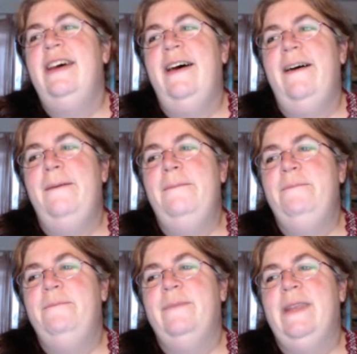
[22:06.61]

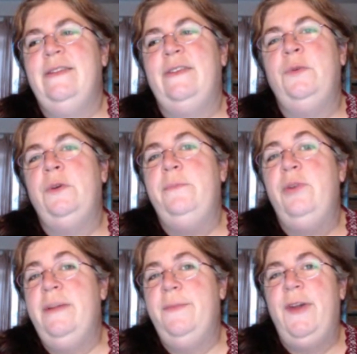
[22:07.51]
The sort of
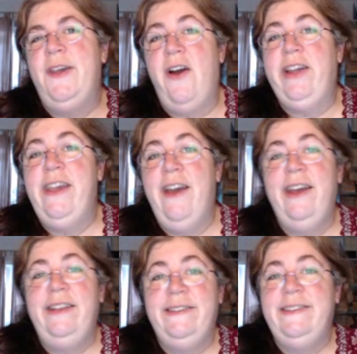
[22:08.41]
pretty boy cocky
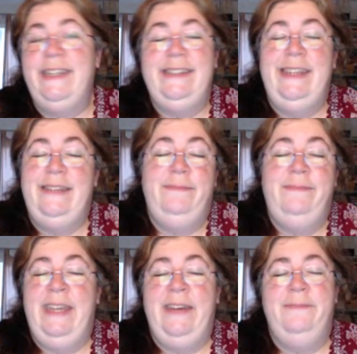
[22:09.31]
guys that
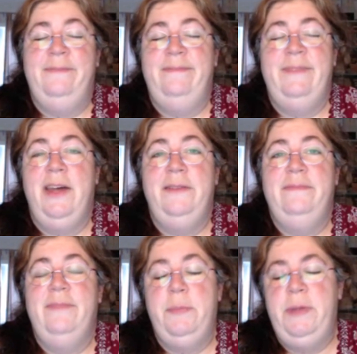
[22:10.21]
not
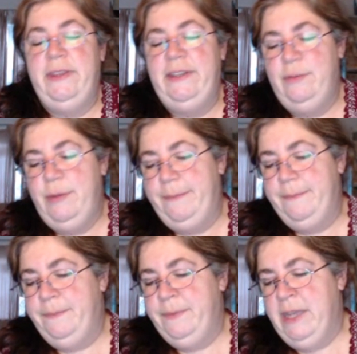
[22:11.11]
appealing to me.
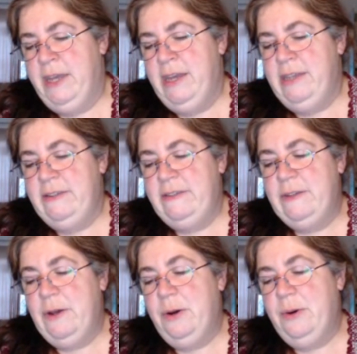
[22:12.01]

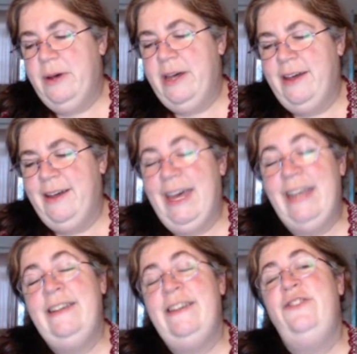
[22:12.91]
So
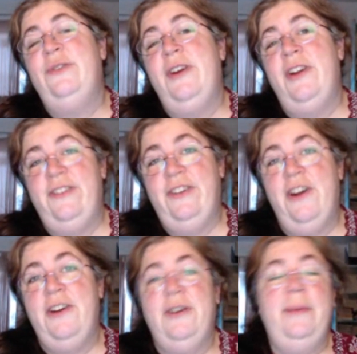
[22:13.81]
I did enjoy our Agent
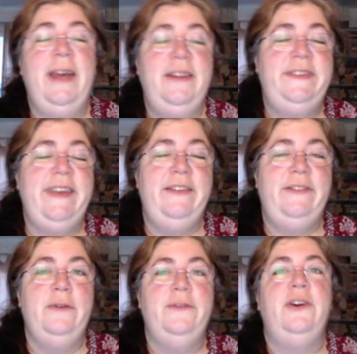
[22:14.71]
Carter. I'm kind of sad
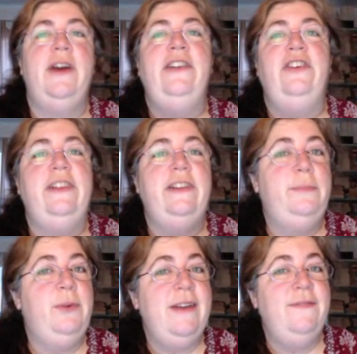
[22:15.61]
it's over. I took a
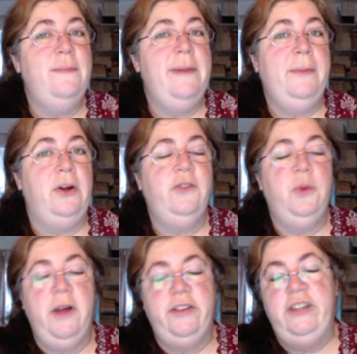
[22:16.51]
little break from my
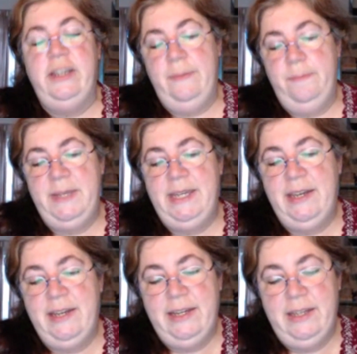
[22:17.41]
Marvel watching
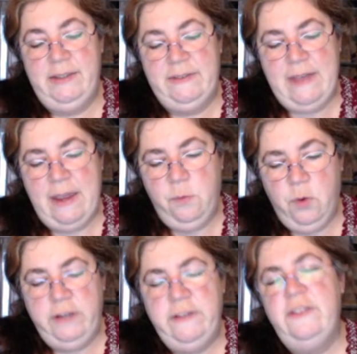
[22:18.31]
because I
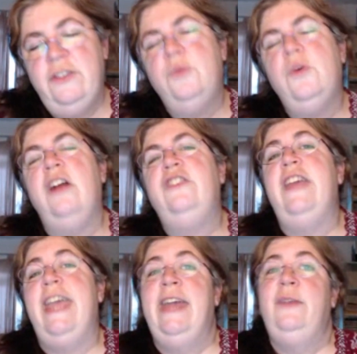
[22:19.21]
wanted to watch
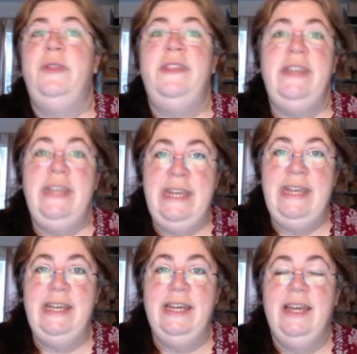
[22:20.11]
Anne with an
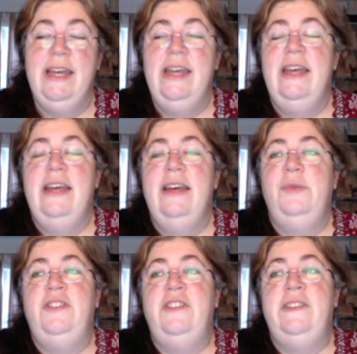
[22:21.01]
E,
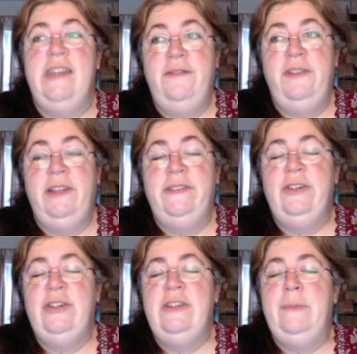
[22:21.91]
which is a Netflix
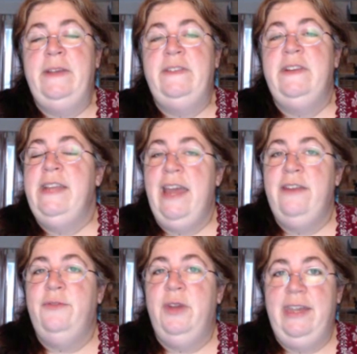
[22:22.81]
series based on the
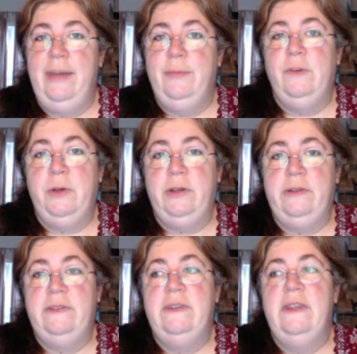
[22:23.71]
Anne of Green Gables
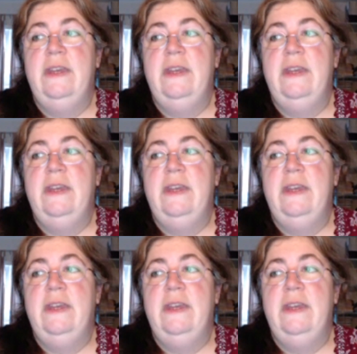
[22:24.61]
books.